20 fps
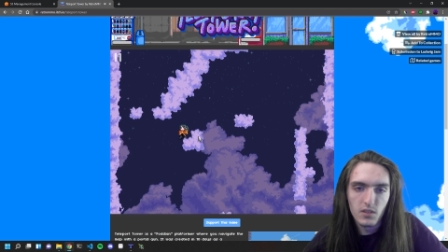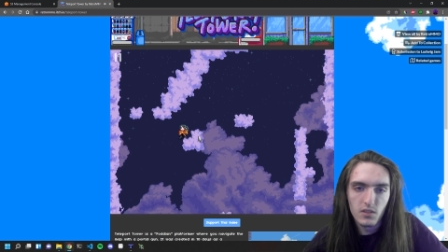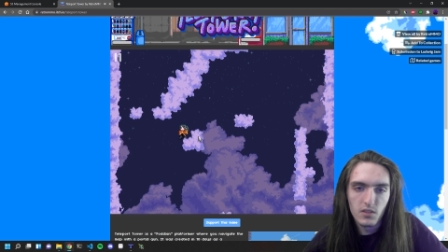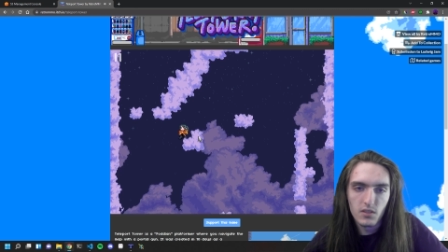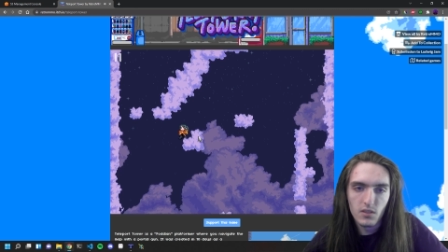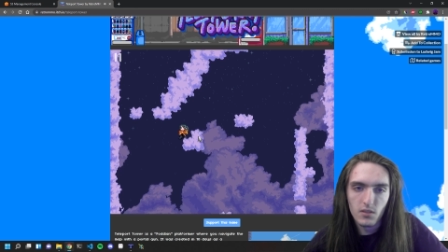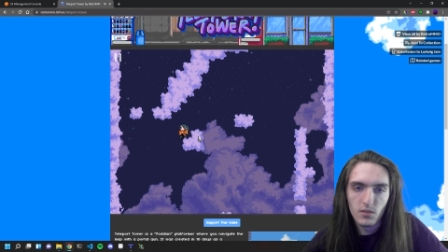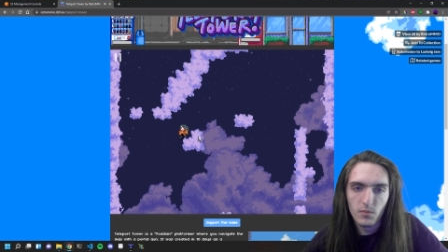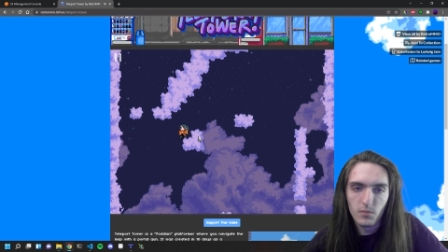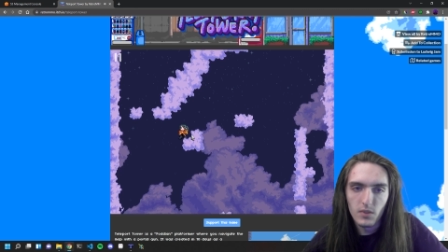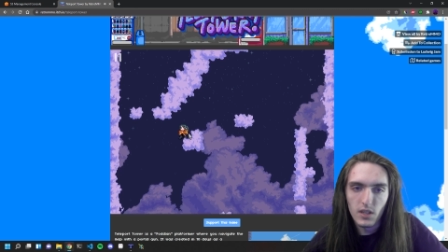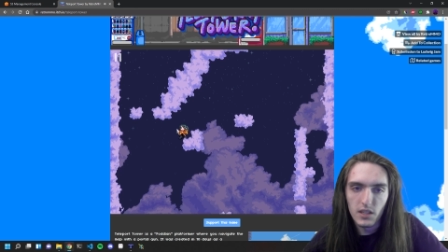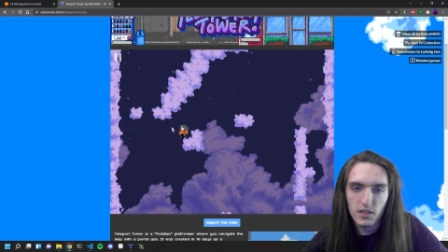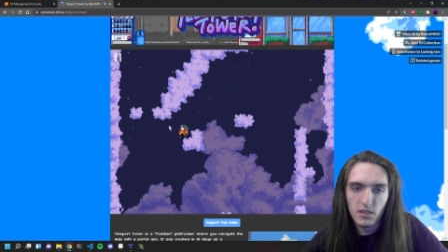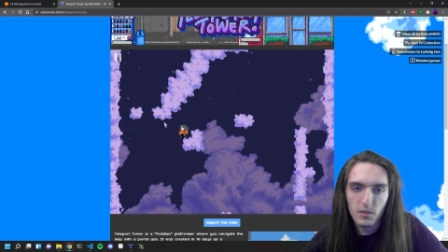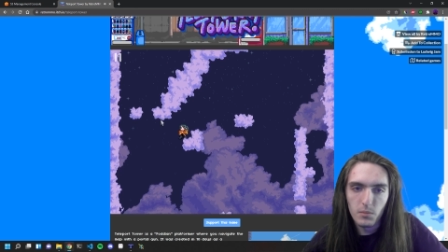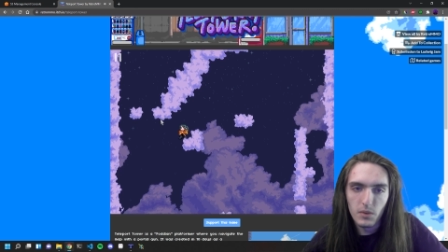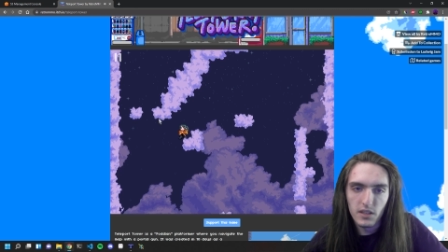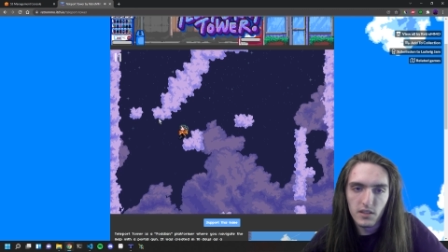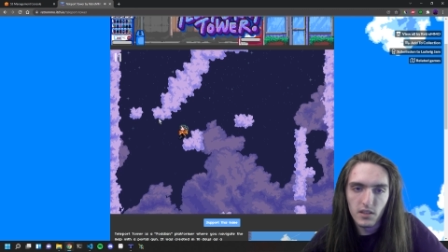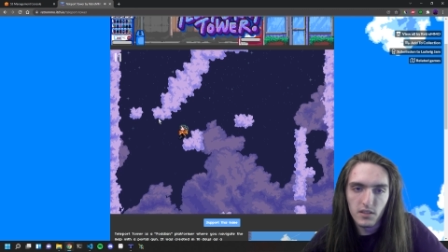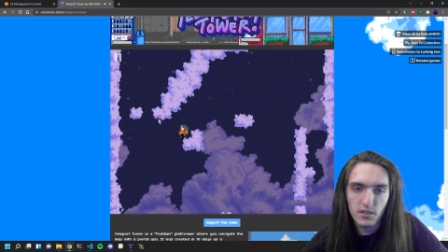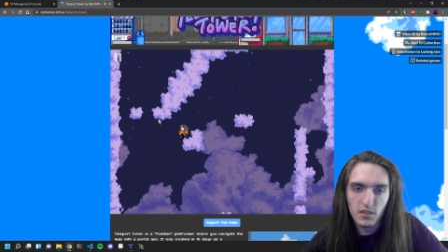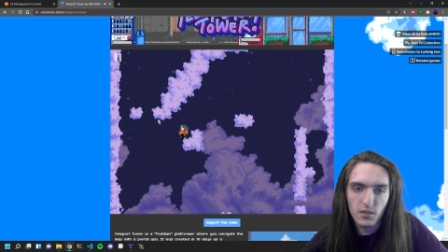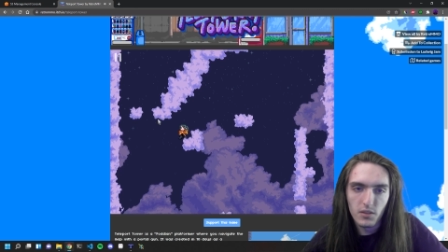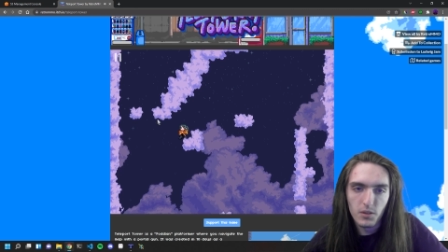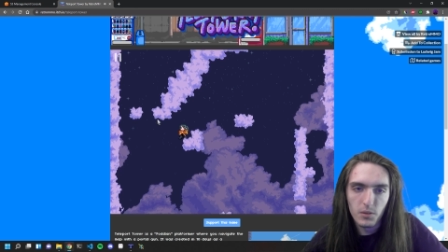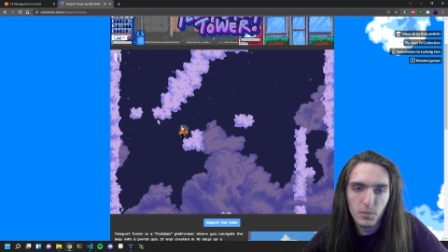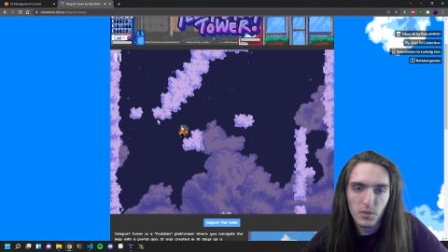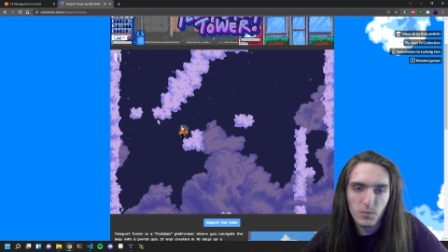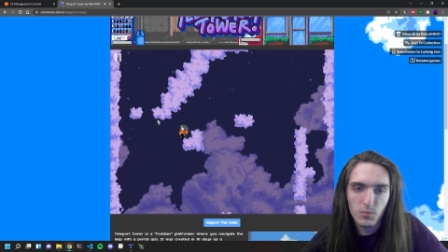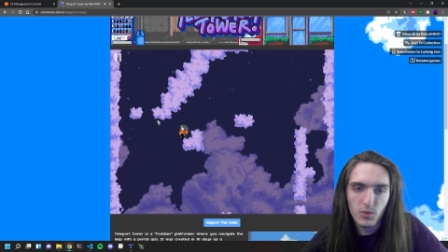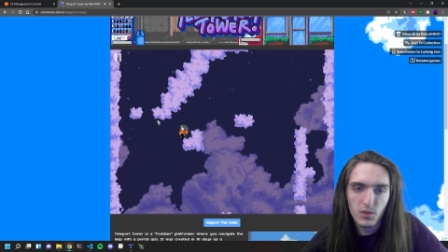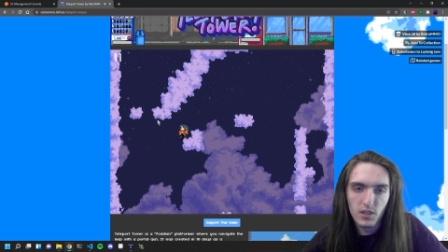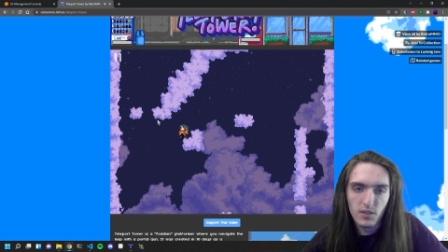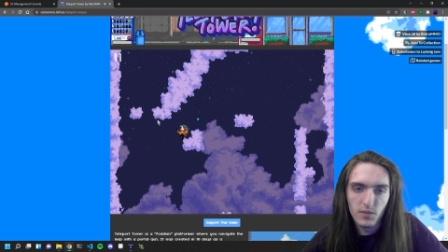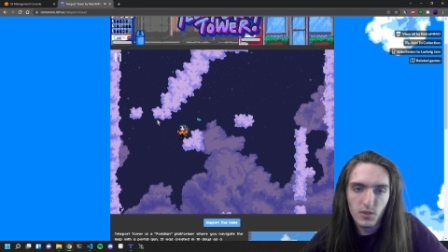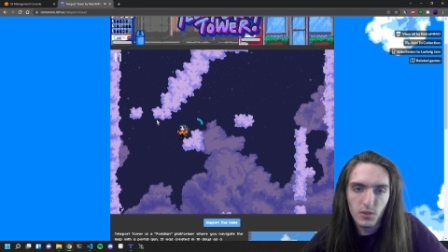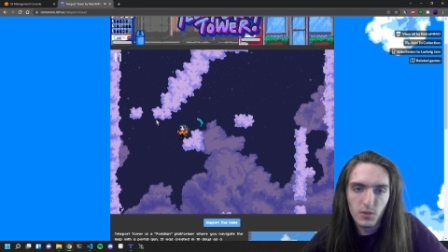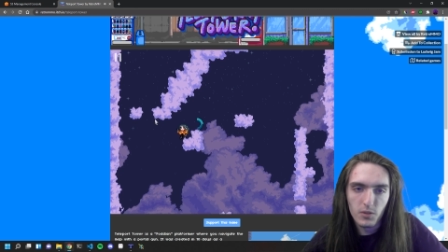so that did make things a little bit more
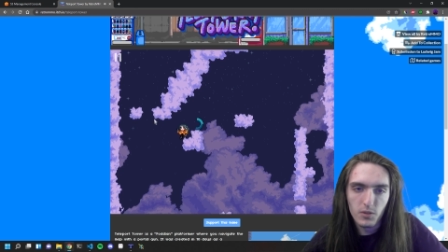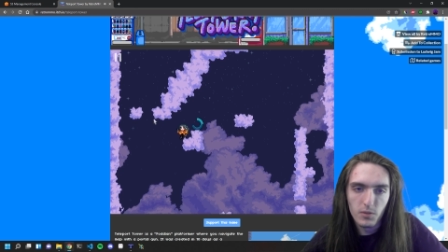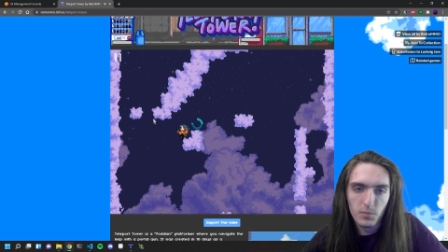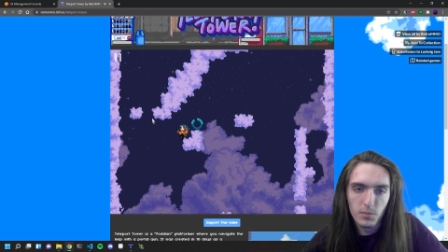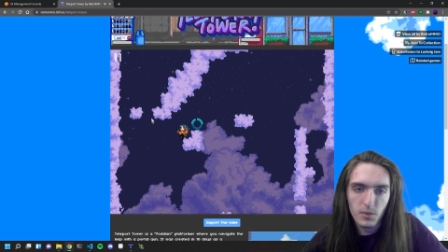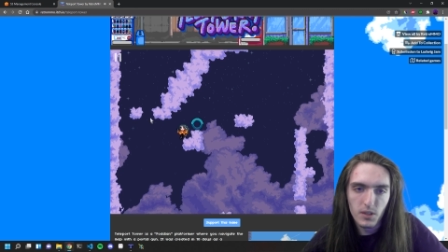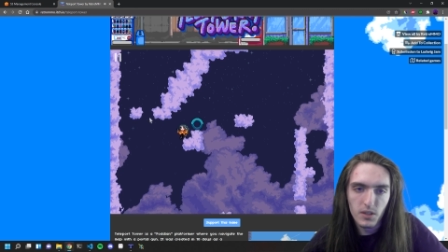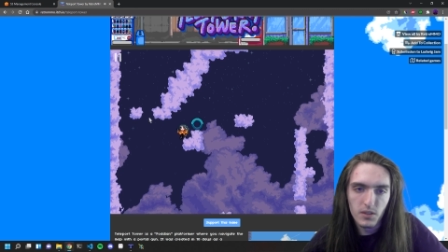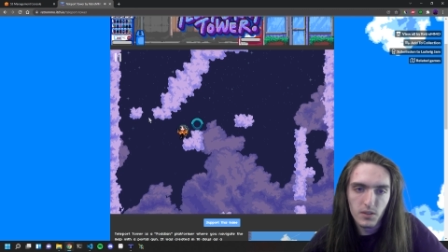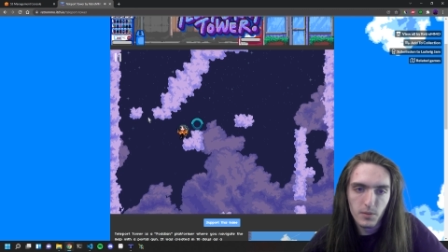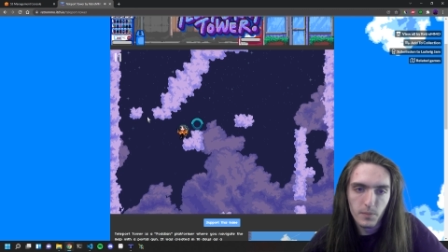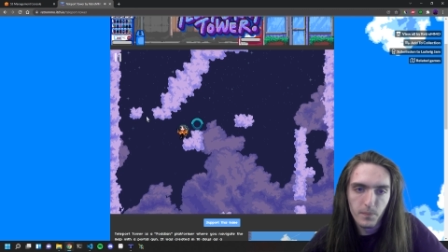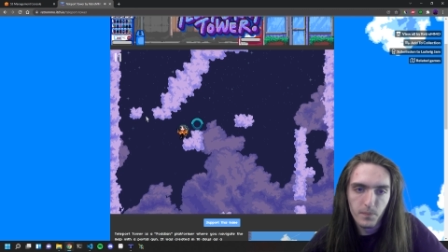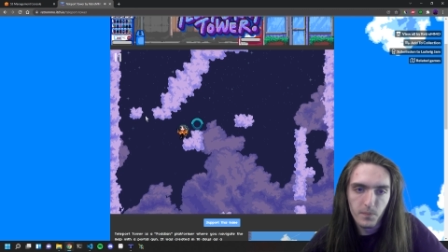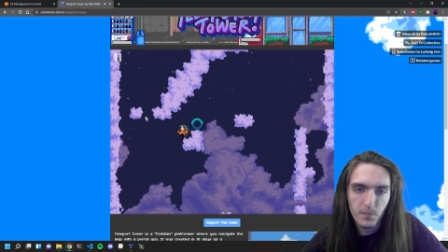difficult, but